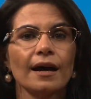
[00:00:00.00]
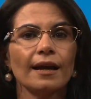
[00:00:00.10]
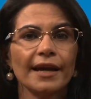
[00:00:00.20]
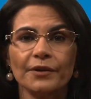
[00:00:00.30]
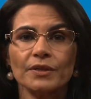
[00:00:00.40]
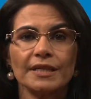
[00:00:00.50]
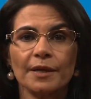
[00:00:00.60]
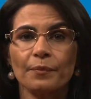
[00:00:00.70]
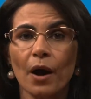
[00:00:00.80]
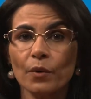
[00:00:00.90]

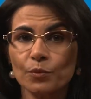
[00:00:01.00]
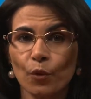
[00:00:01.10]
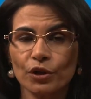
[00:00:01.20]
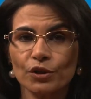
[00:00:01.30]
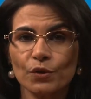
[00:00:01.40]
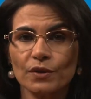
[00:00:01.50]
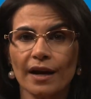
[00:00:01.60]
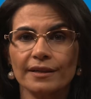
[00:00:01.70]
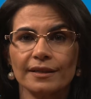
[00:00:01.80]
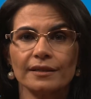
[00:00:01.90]
Electricity powers modern
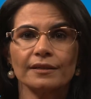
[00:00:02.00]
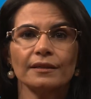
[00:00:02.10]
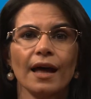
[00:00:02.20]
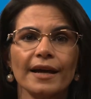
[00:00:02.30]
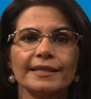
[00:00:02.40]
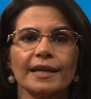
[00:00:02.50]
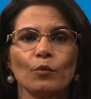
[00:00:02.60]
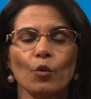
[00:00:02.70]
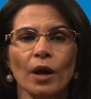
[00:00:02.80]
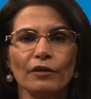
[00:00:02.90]
societies: lighting,
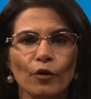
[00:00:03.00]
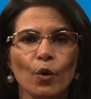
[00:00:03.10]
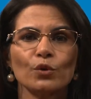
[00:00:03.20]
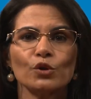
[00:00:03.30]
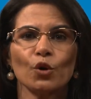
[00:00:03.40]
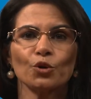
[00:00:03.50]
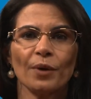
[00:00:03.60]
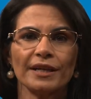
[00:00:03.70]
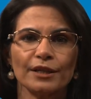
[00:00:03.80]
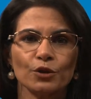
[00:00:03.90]
mobile phones,
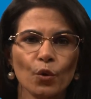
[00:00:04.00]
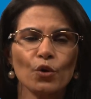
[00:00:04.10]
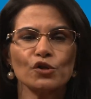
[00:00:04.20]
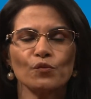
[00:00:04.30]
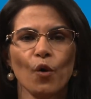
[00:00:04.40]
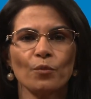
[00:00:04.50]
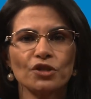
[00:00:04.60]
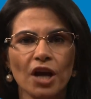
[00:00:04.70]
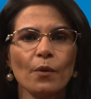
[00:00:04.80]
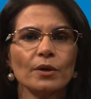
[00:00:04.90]
automatic doors, warm
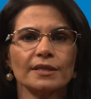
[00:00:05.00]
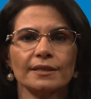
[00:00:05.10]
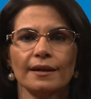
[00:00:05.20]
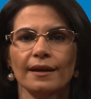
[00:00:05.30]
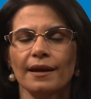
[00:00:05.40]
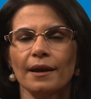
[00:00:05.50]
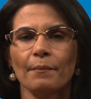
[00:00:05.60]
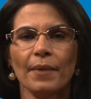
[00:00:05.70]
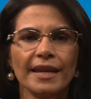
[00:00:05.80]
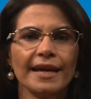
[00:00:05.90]
showers,
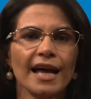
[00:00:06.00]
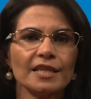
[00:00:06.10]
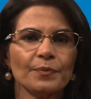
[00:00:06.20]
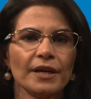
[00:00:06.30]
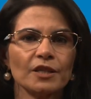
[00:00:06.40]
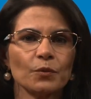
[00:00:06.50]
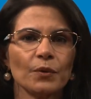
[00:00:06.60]
many aspects